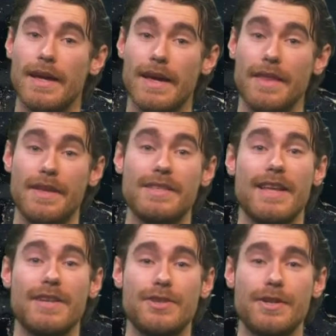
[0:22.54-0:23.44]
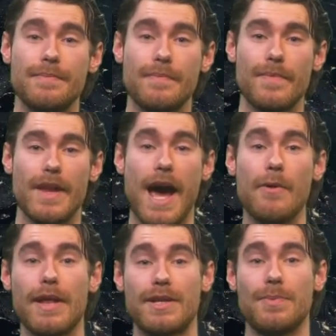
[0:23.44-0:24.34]
In this lecture, I
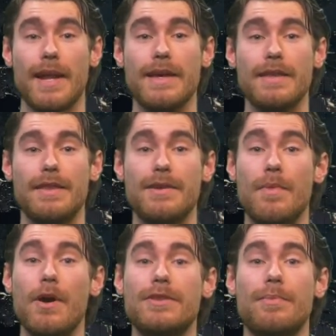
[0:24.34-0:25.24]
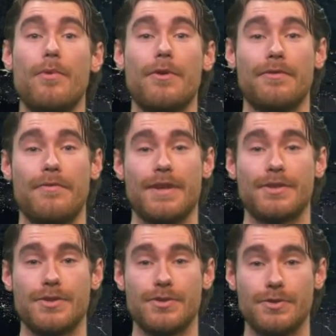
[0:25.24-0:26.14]
will explain the most important
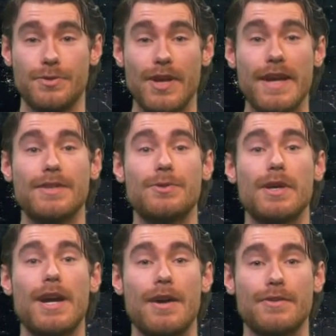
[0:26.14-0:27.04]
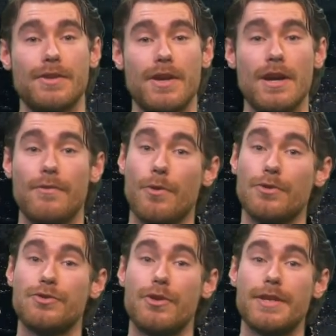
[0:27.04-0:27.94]
factors to take into account for
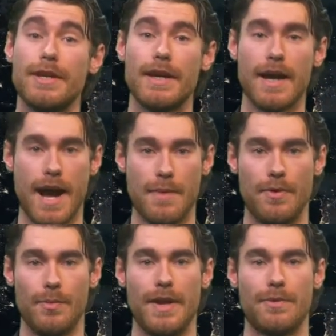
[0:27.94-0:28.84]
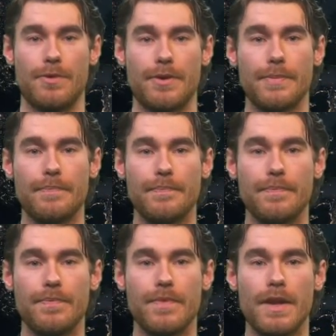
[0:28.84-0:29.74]
constructing a Hyperloop network.
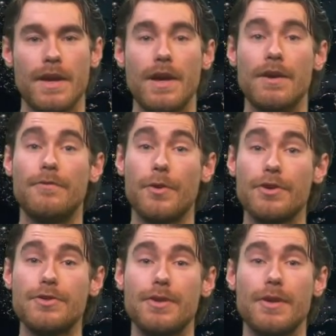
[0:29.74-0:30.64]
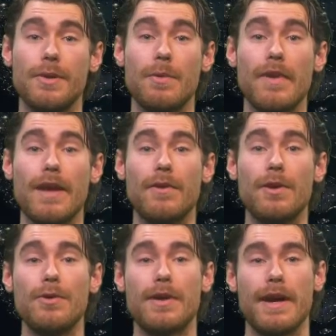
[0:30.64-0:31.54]
First, we will have a
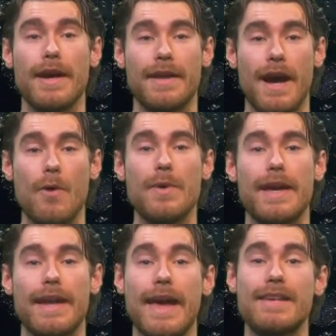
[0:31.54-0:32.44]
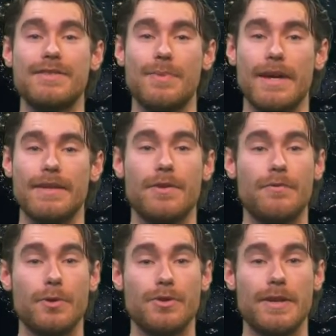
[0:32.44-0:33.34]
look at how we can estimate the
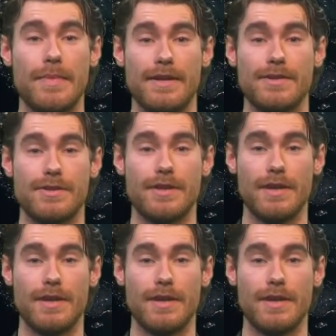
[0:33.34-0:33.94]
future demands.